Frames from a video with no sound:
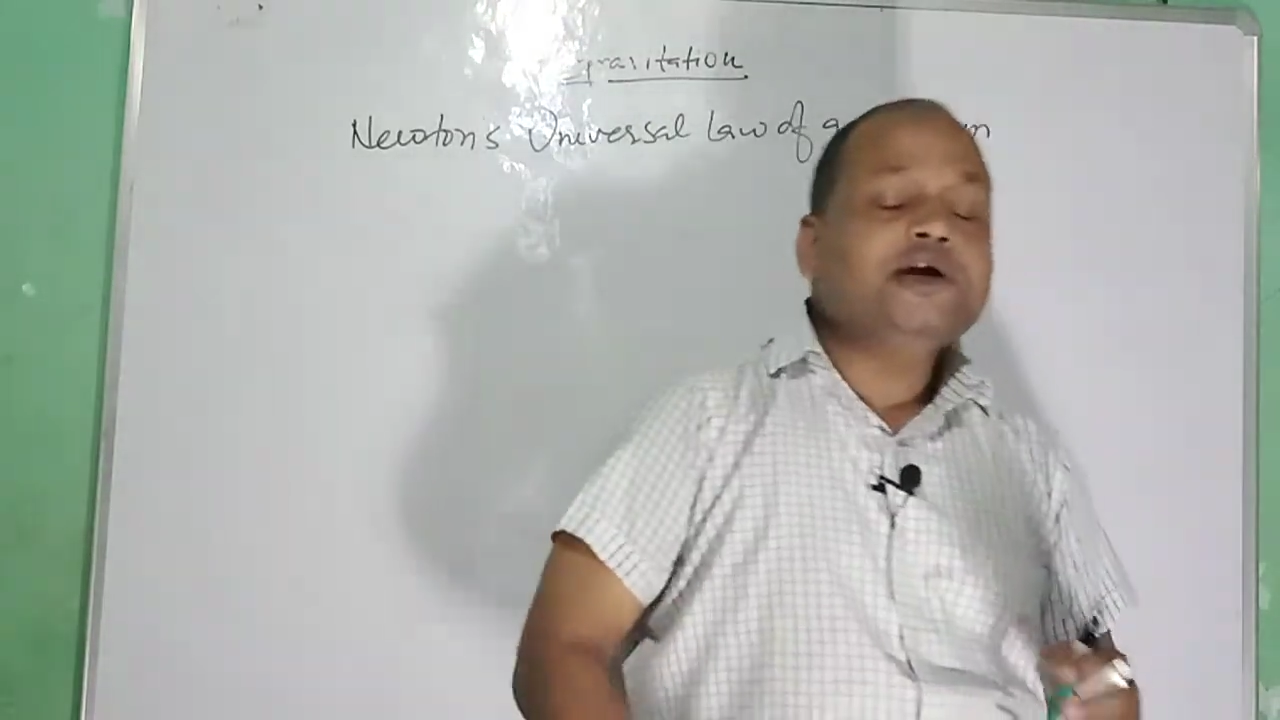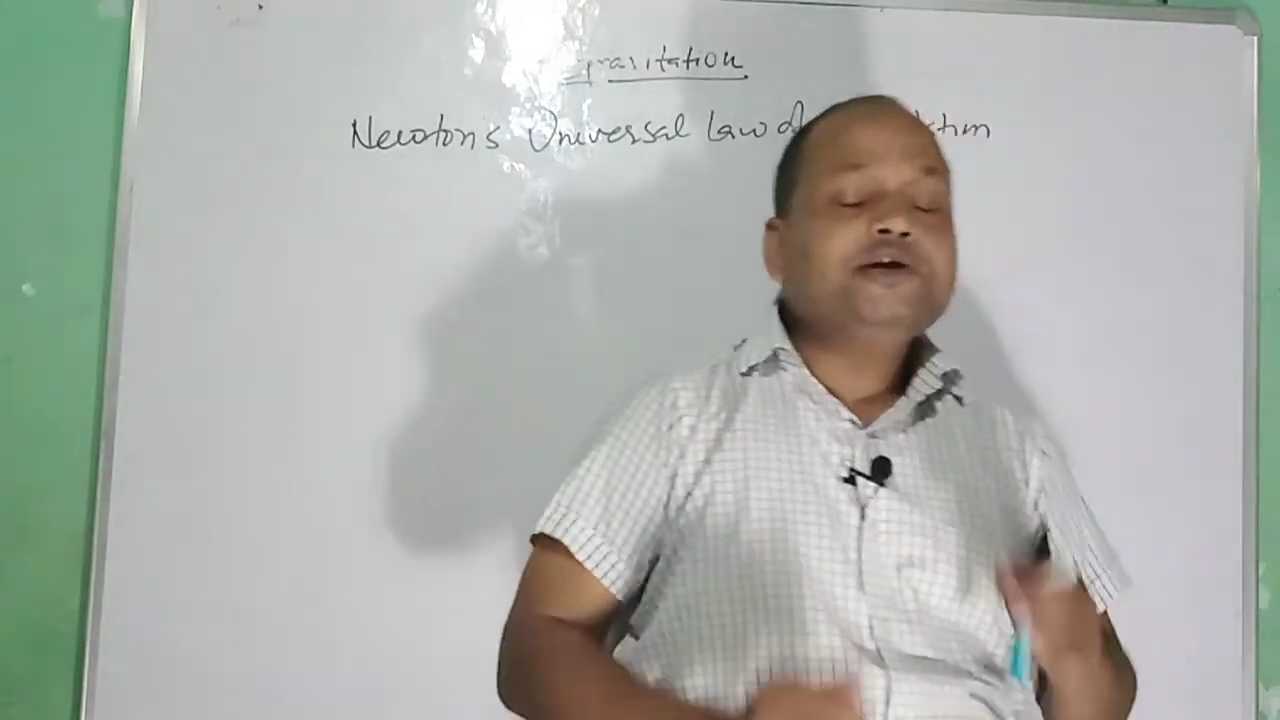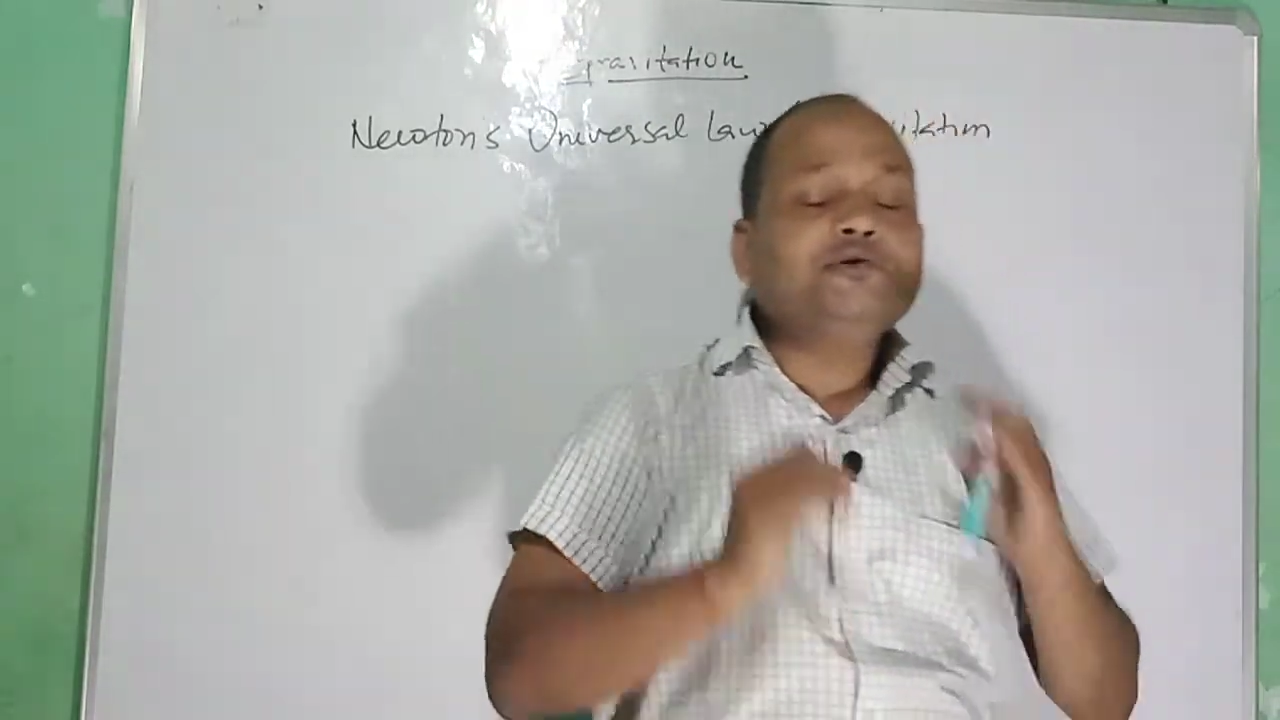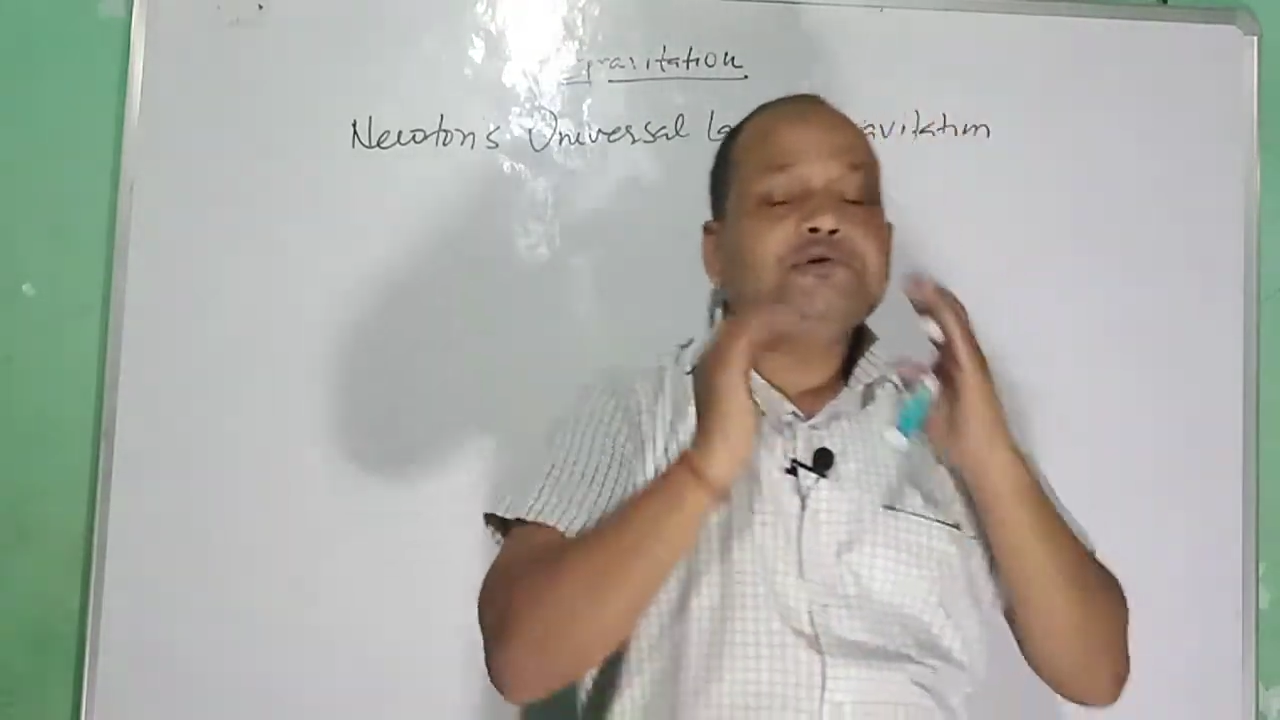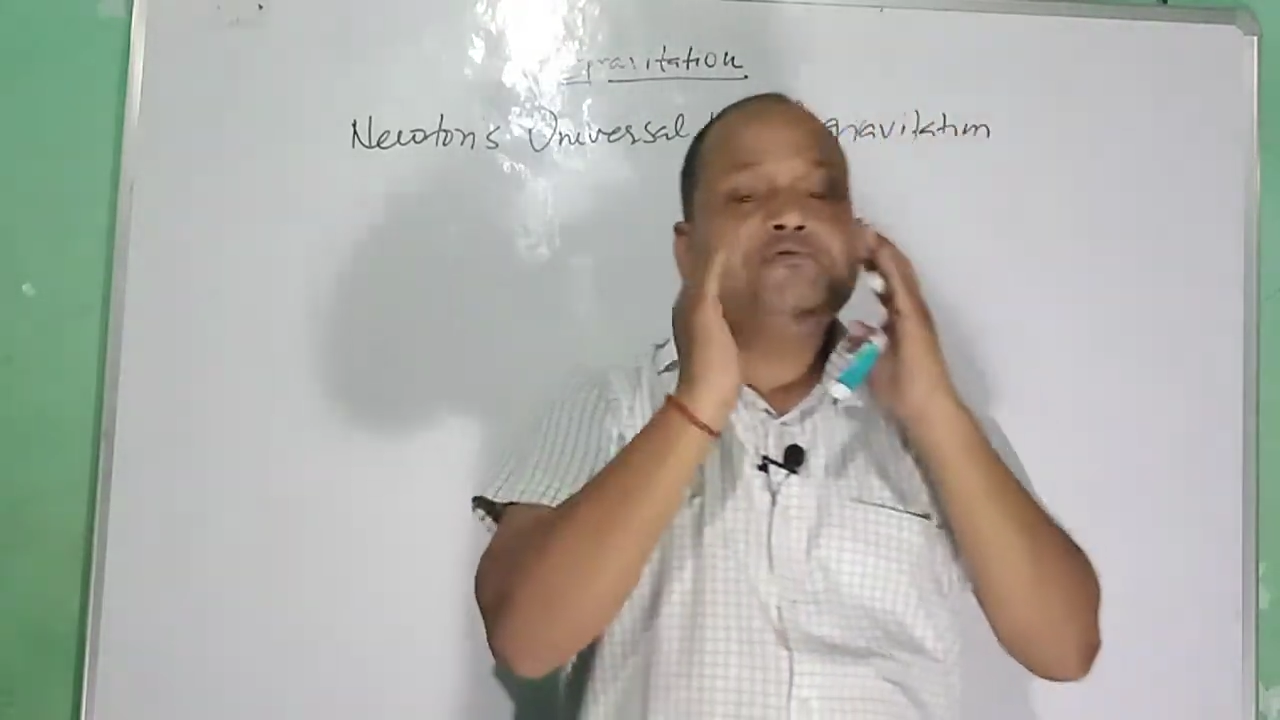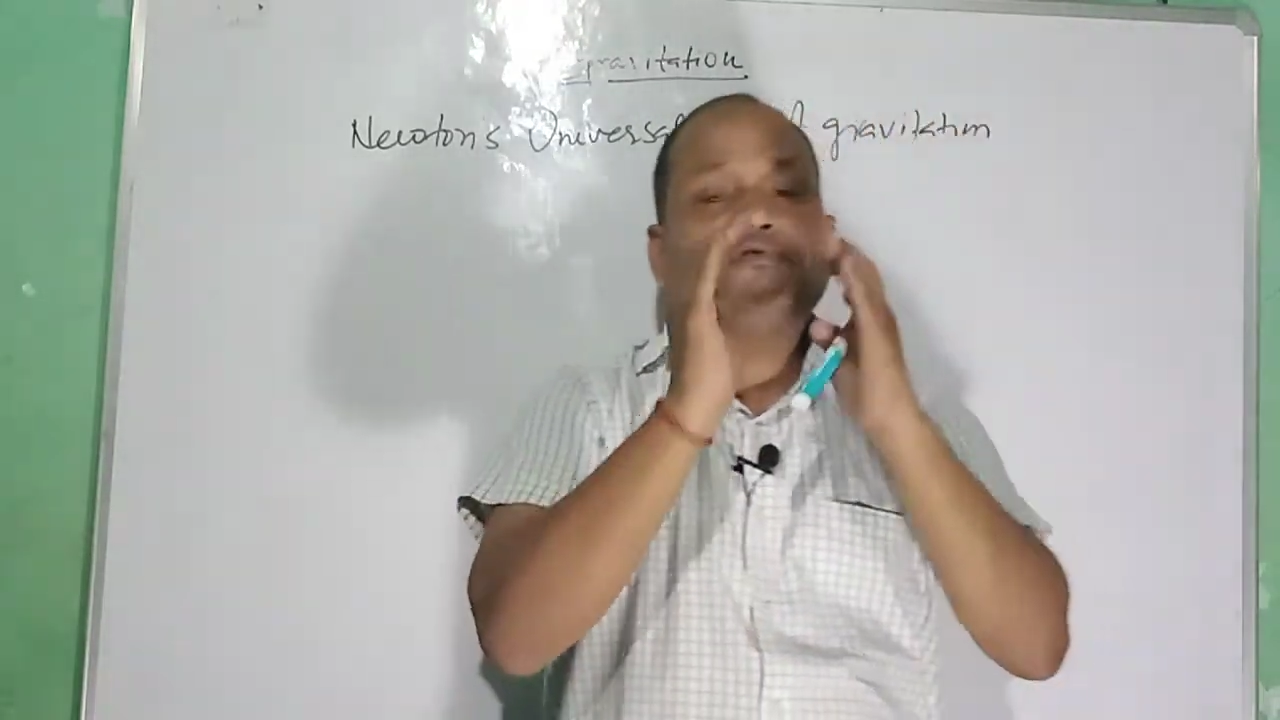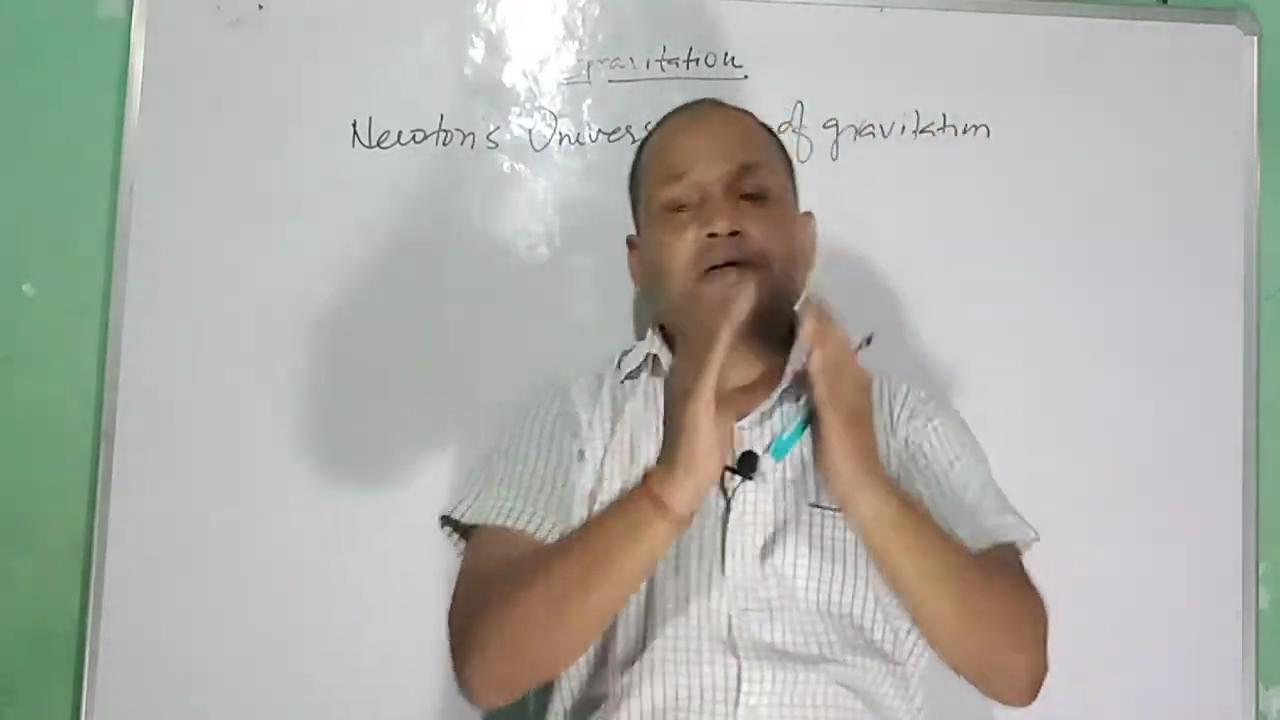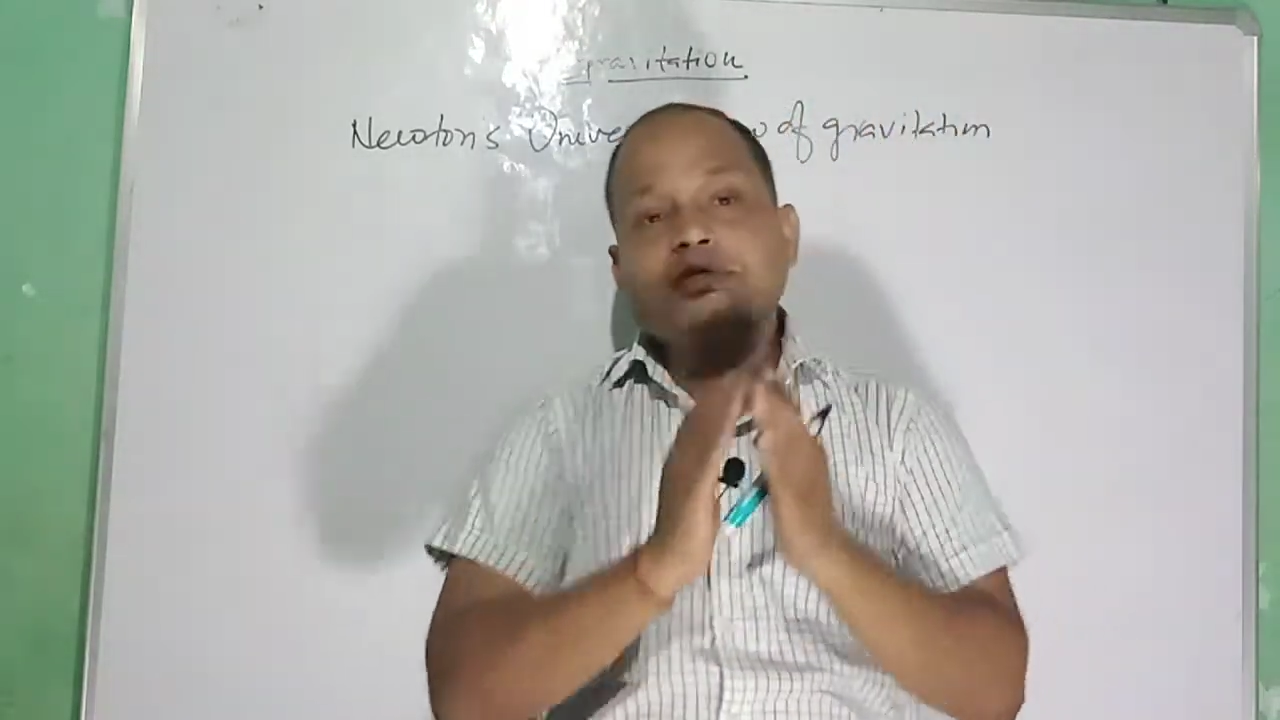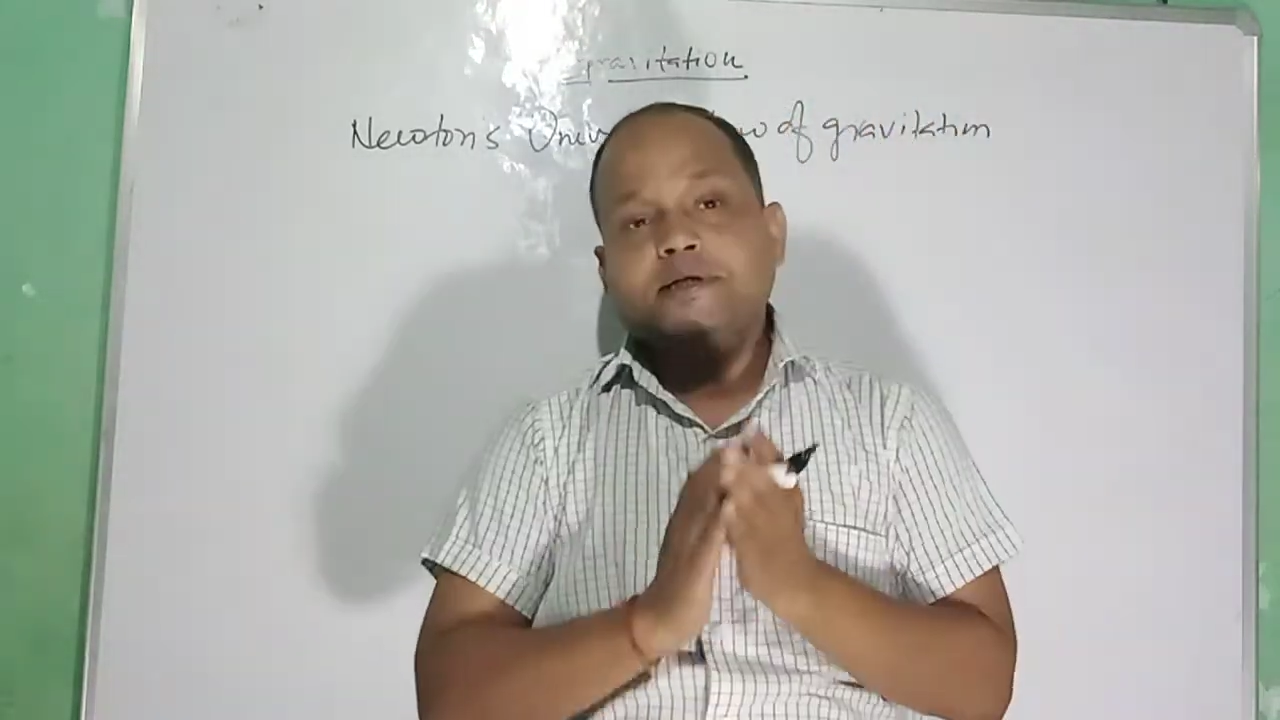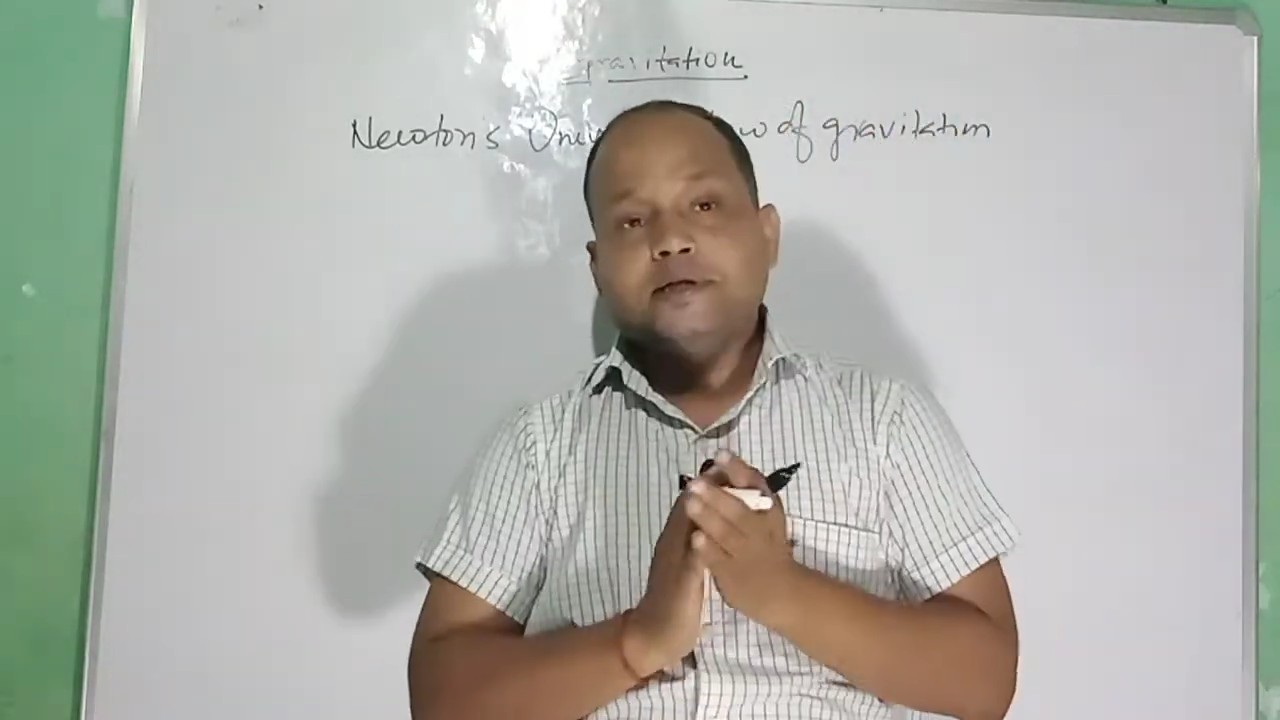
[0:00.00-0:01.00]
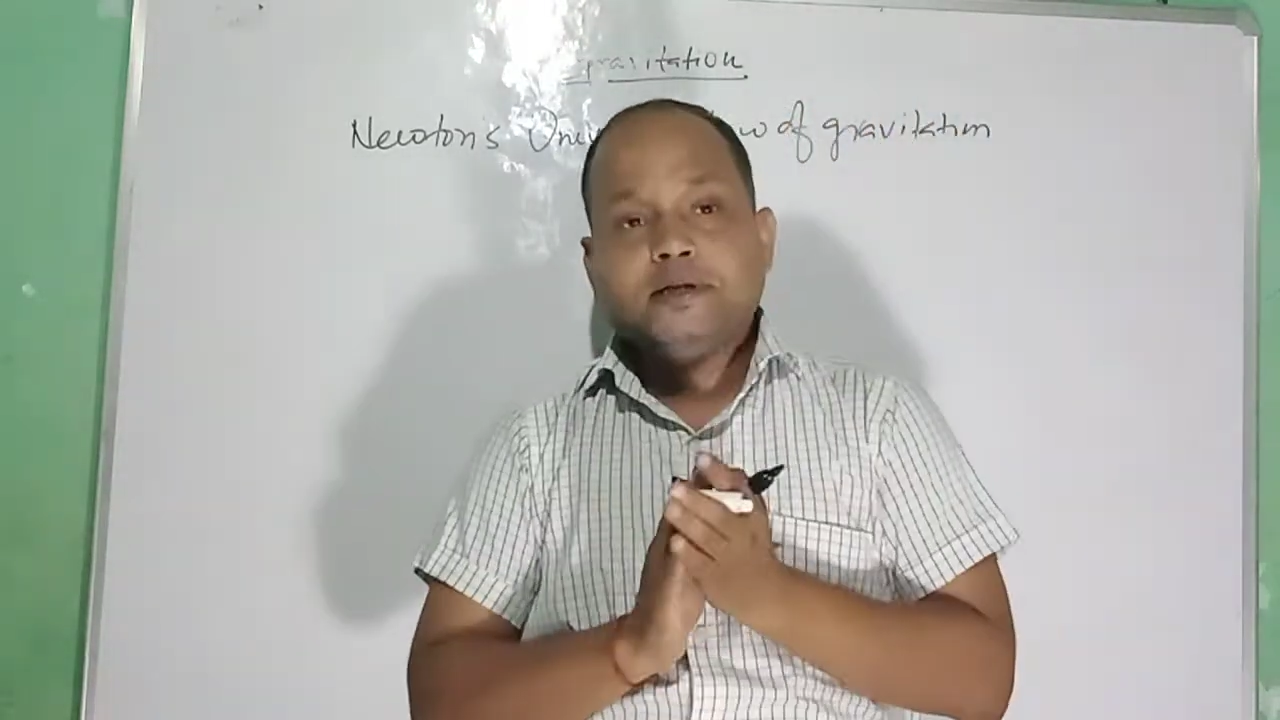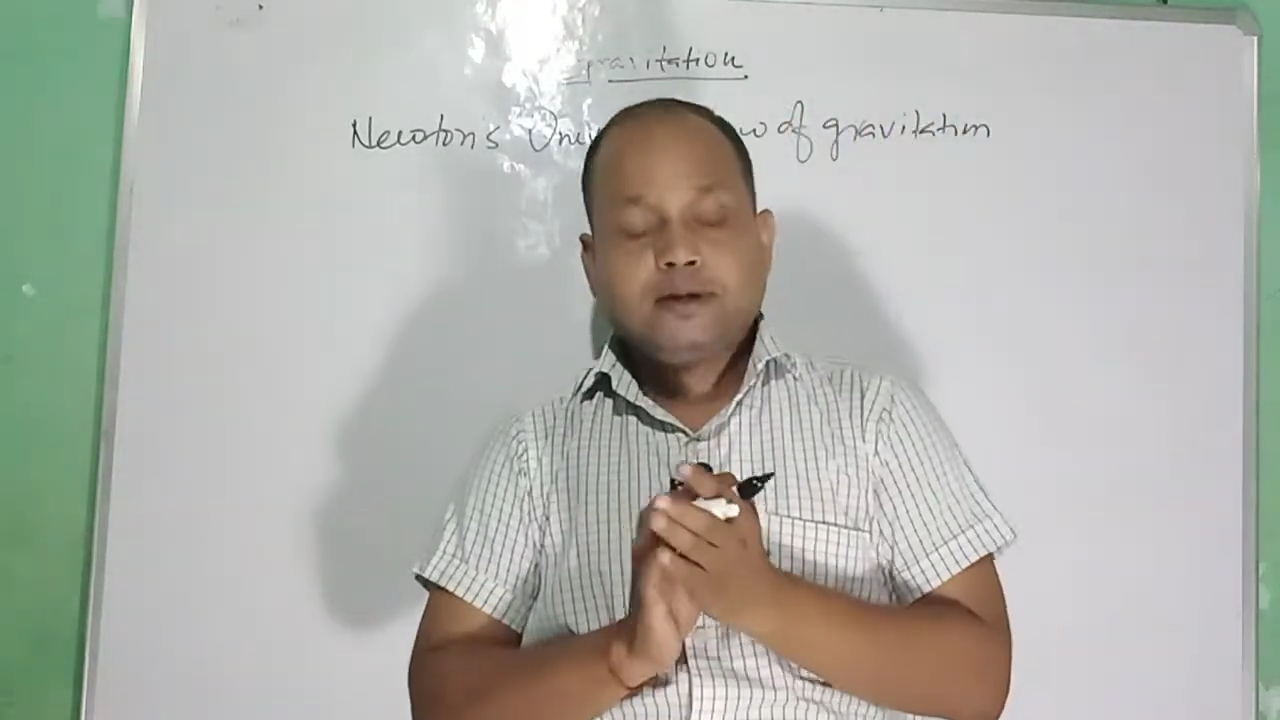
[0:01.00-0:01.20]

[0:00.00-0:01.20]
universal